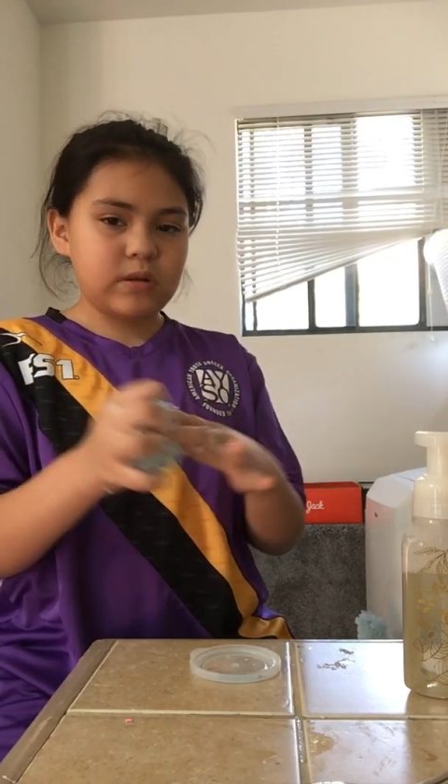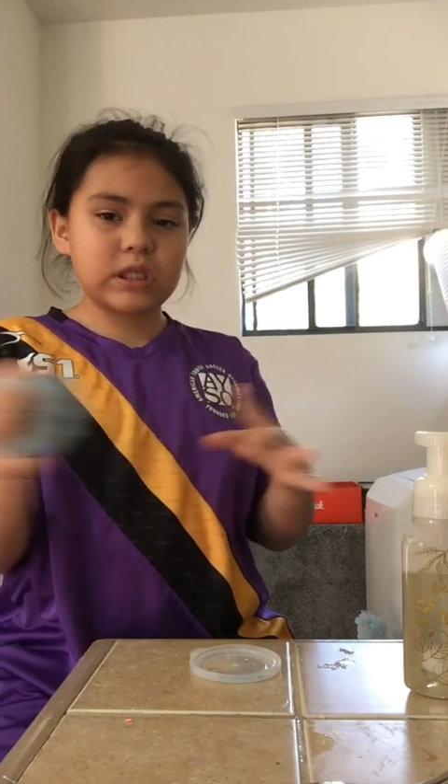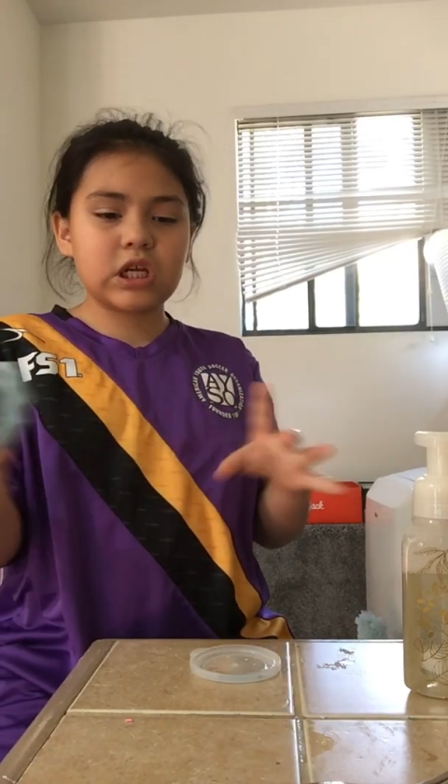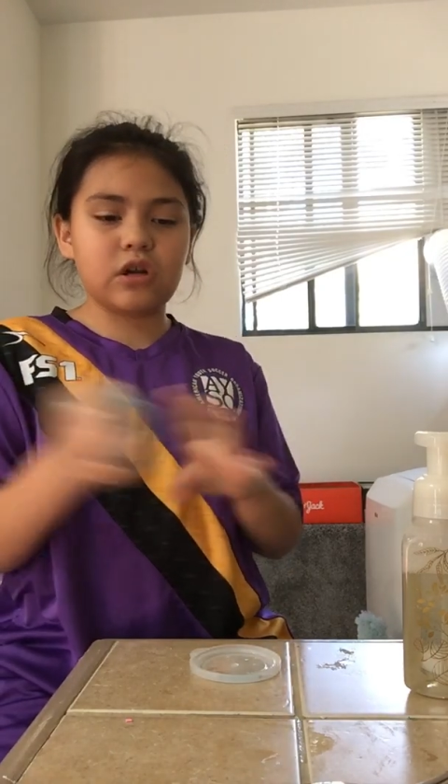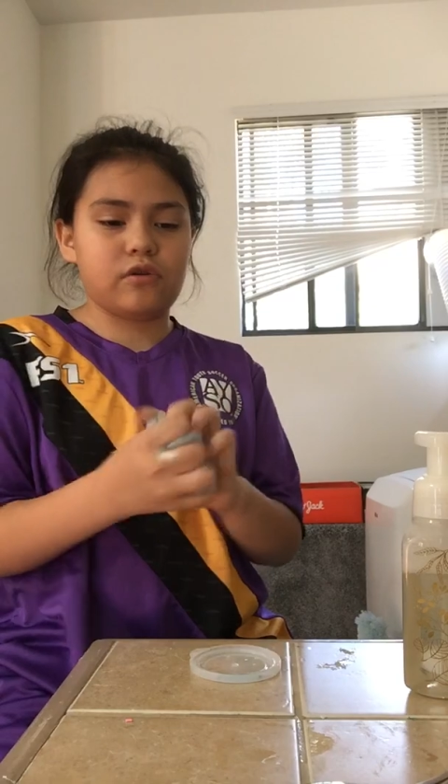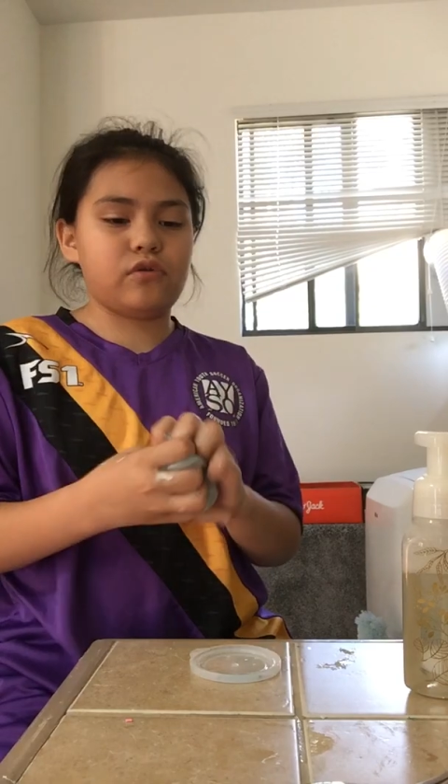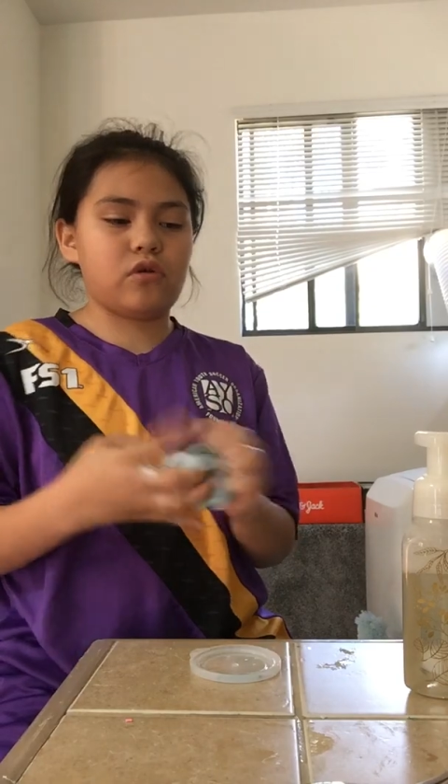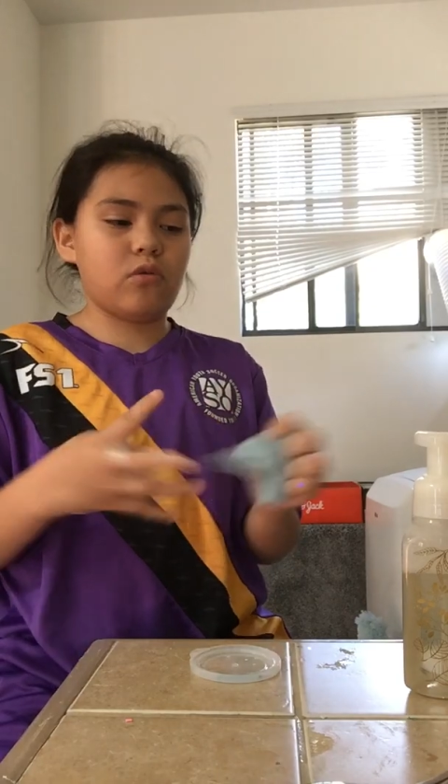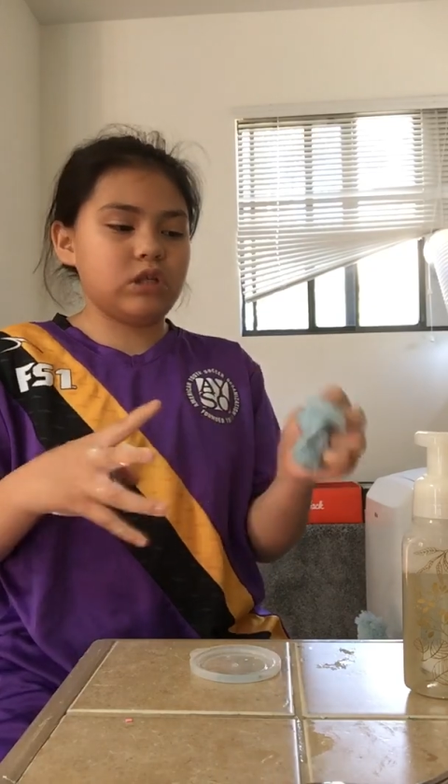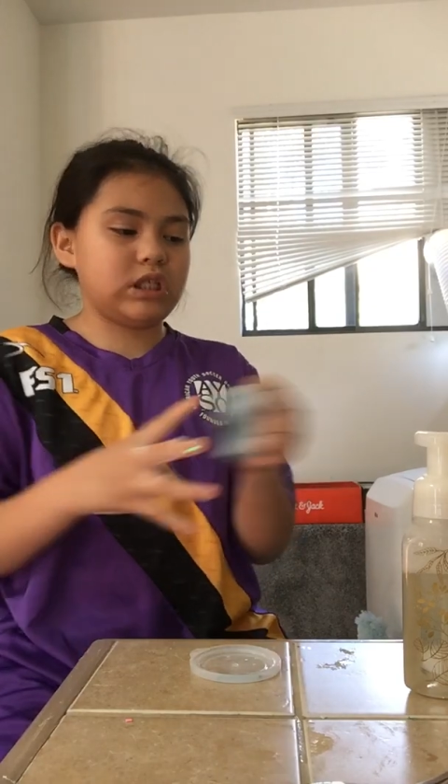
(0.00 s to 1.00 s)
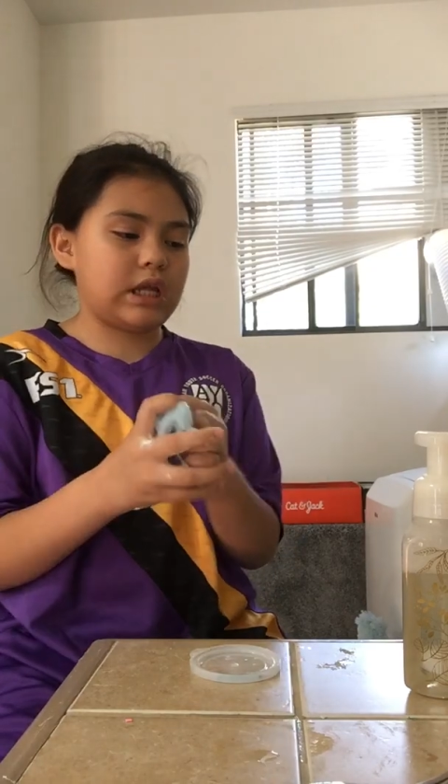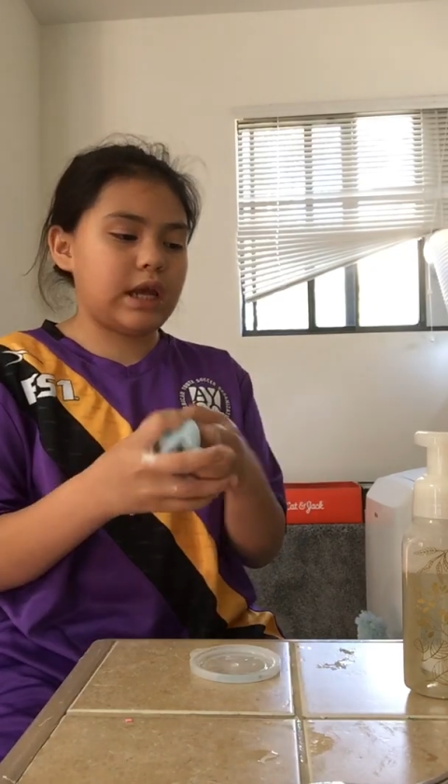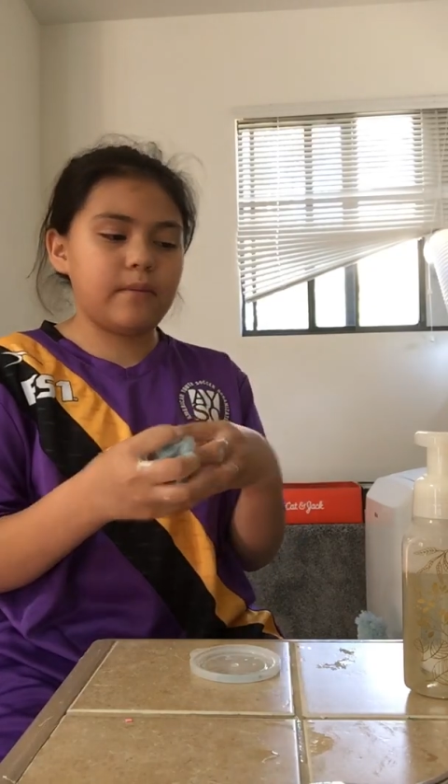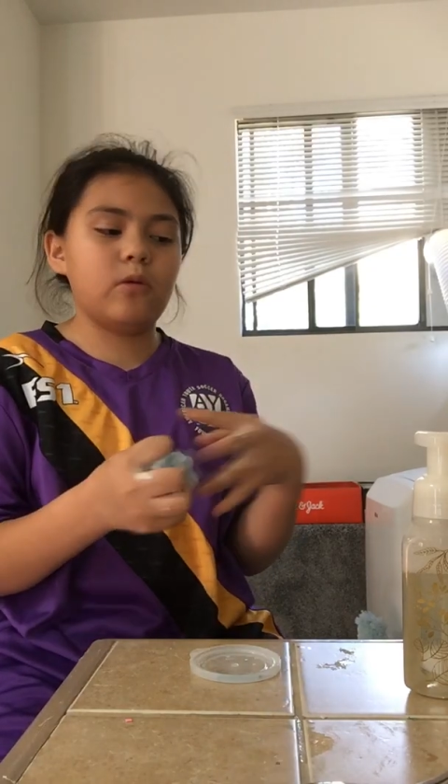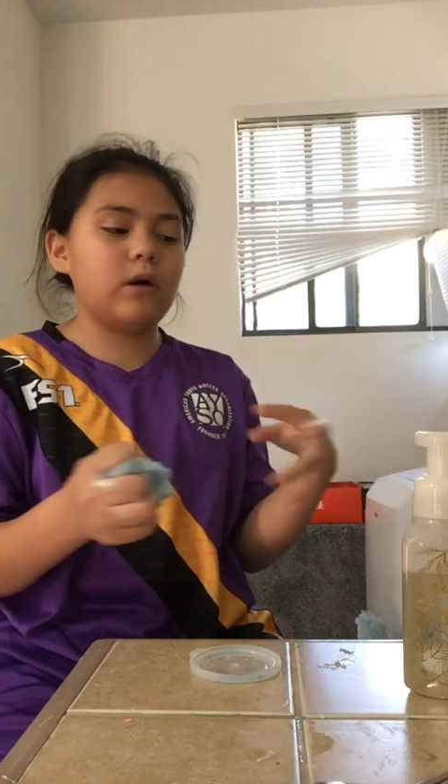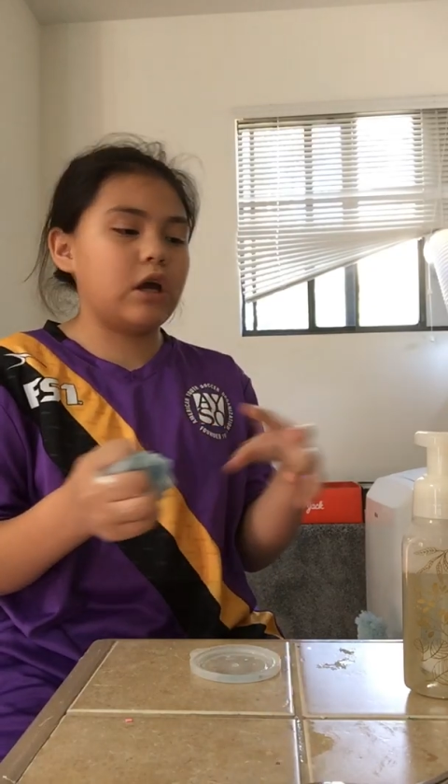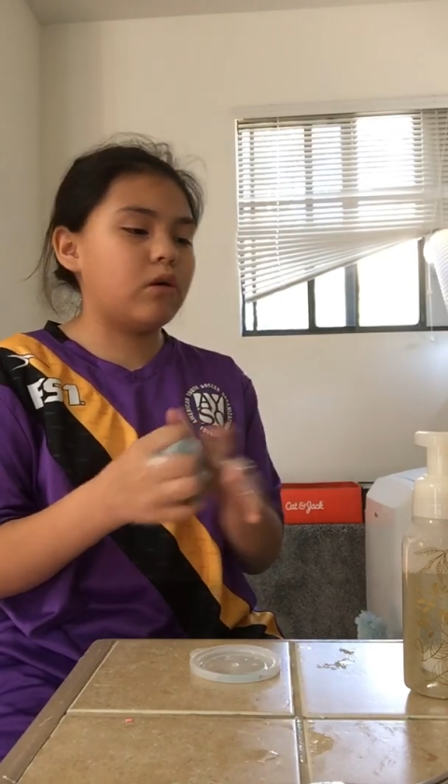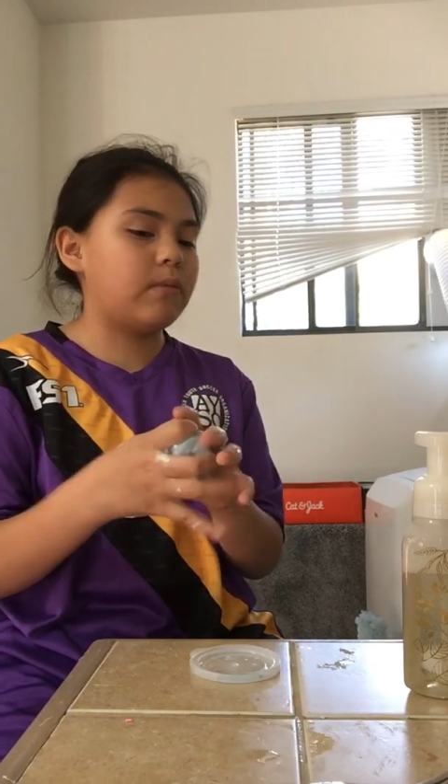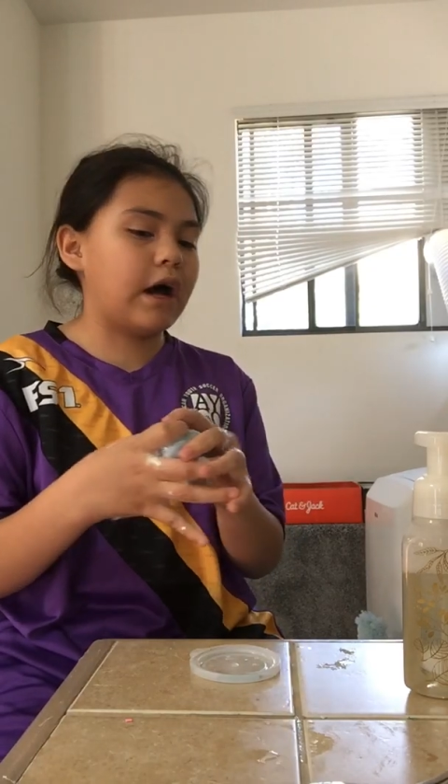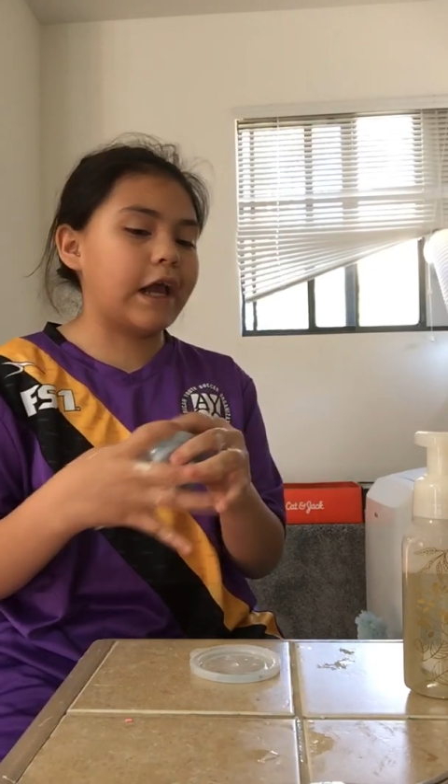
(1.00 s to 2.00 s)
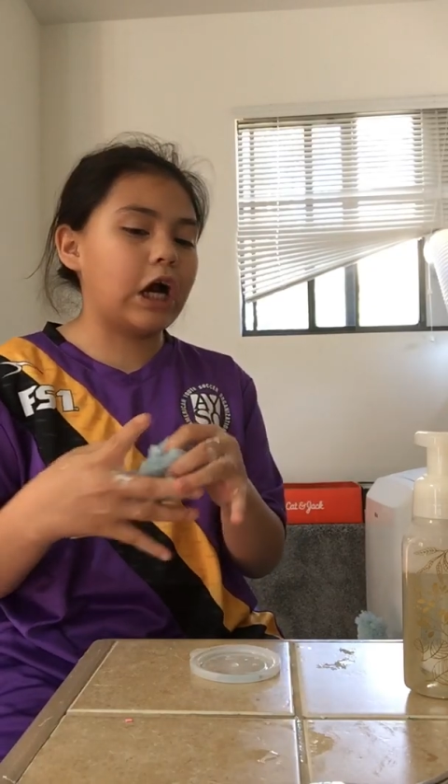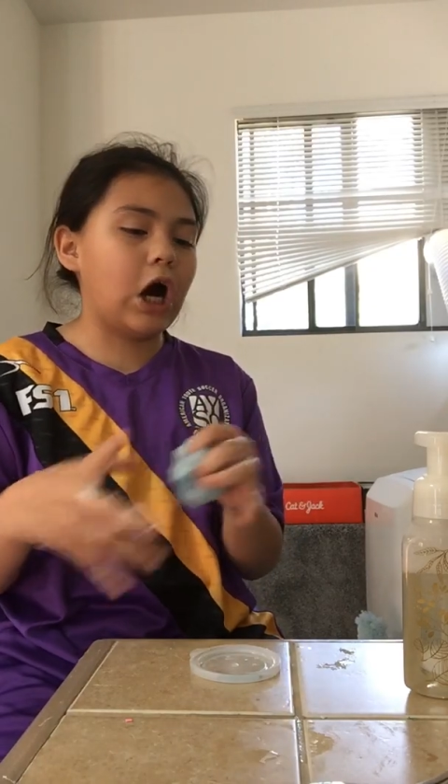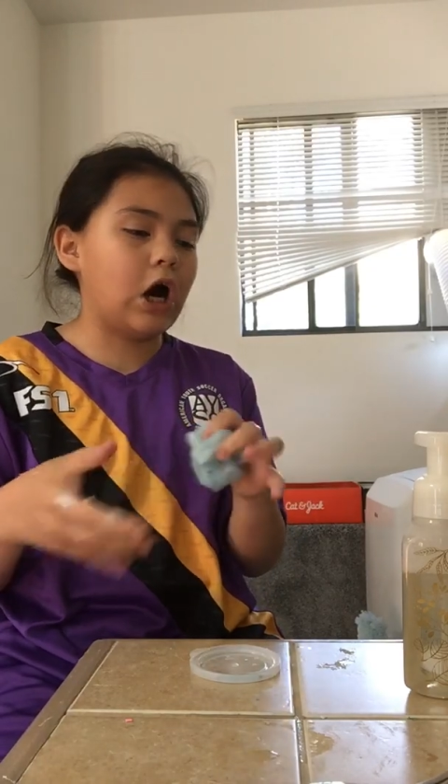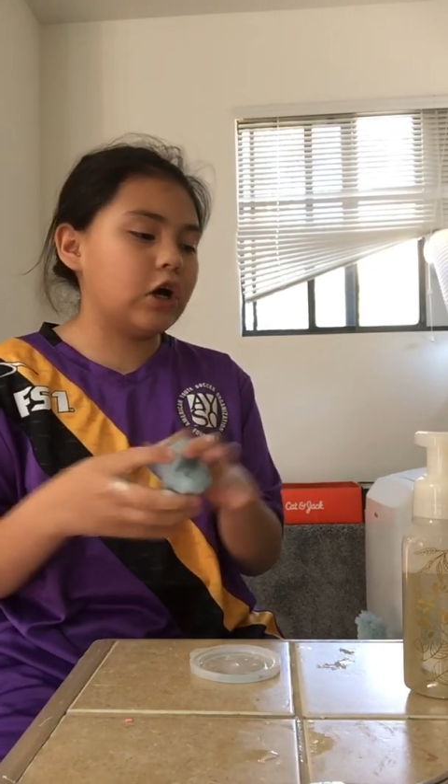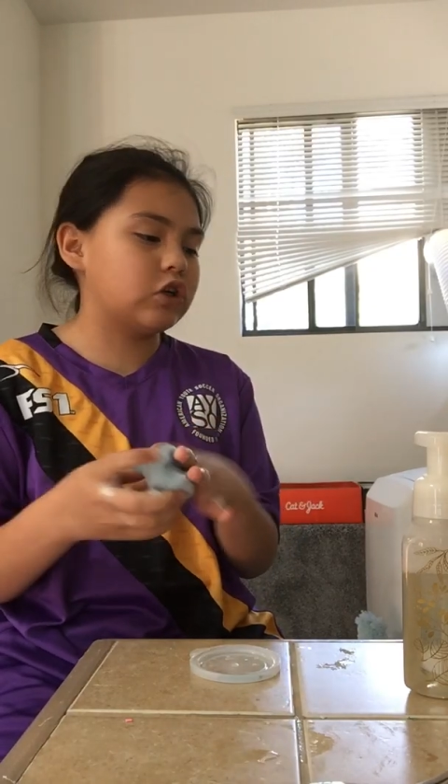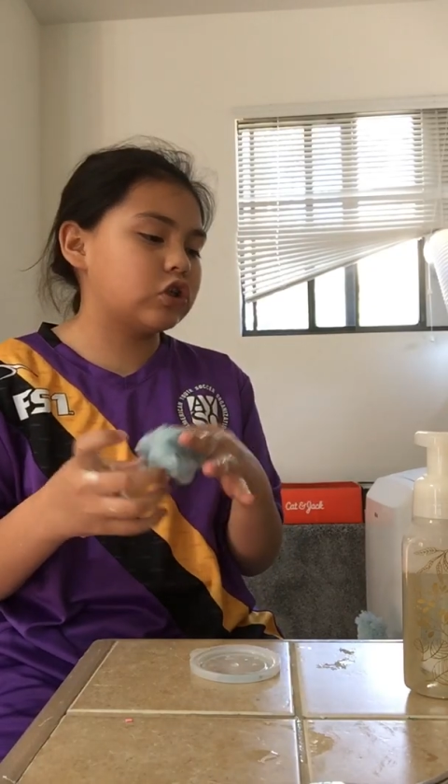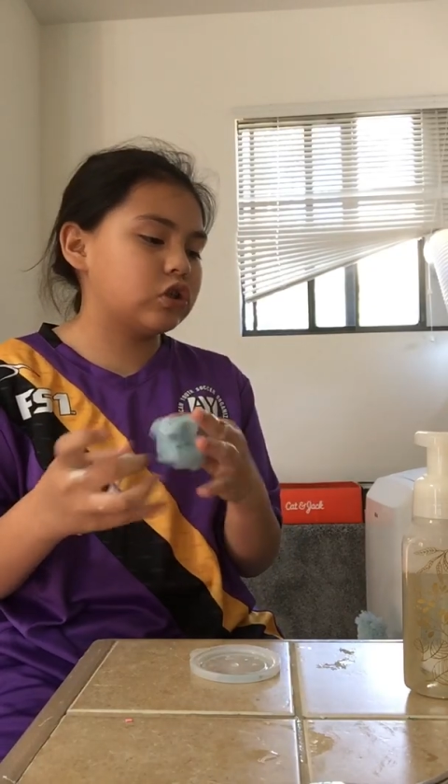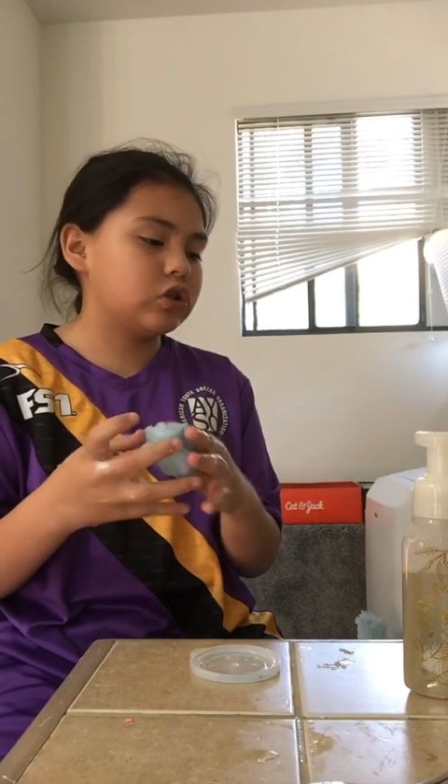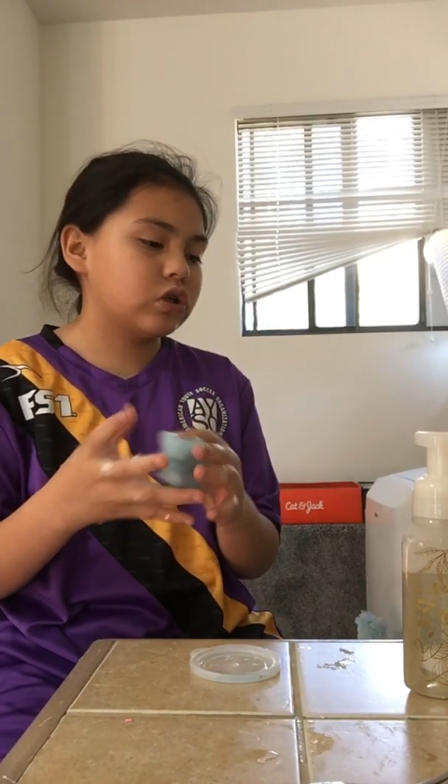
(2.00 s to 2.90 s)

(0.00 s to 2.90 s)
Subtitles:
It's gonna throw a slime away. Oh my gosh.